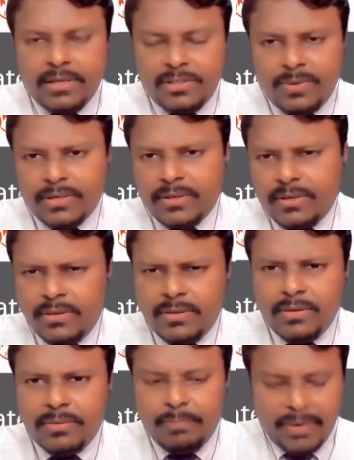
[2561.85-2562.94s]
that's what
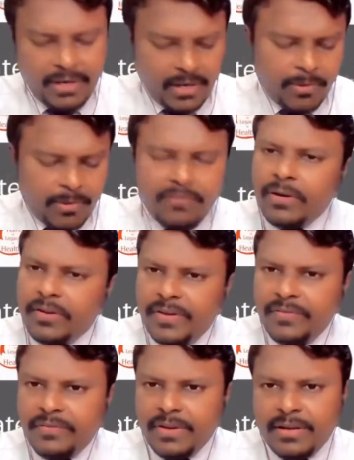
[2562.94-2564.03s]
men above
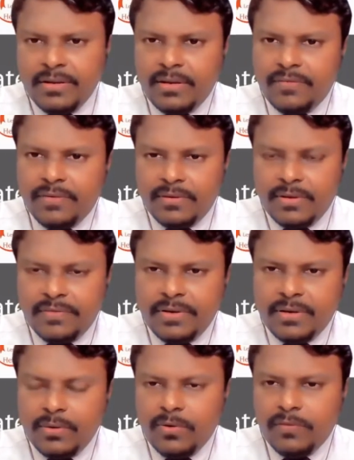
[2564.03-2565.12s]
45 can
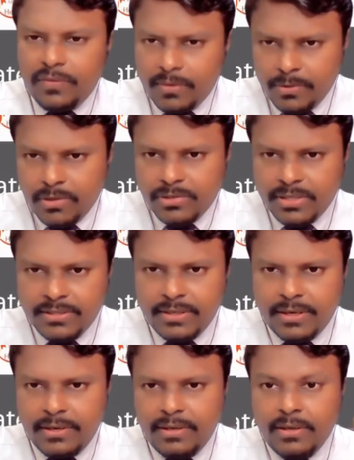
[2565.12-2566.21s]
definitely go for a prostate
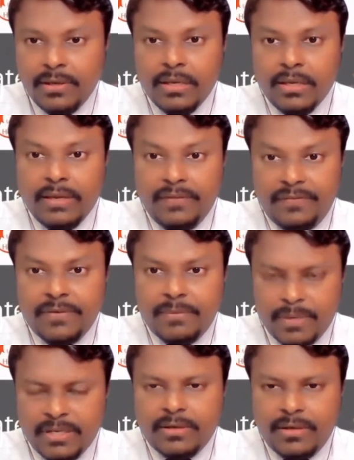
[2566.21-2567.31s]
screening. If
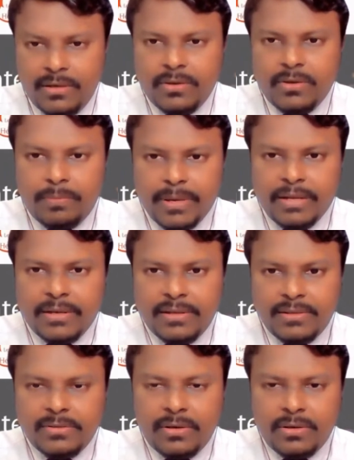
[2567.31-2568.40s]
particularly your
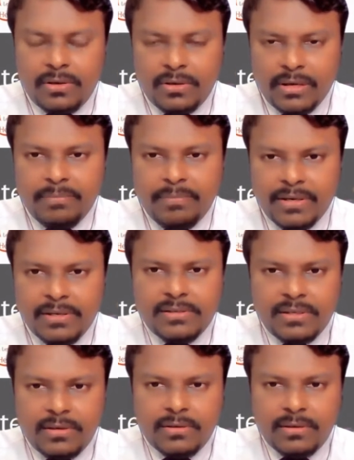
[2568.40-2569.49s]
parents or your grandparents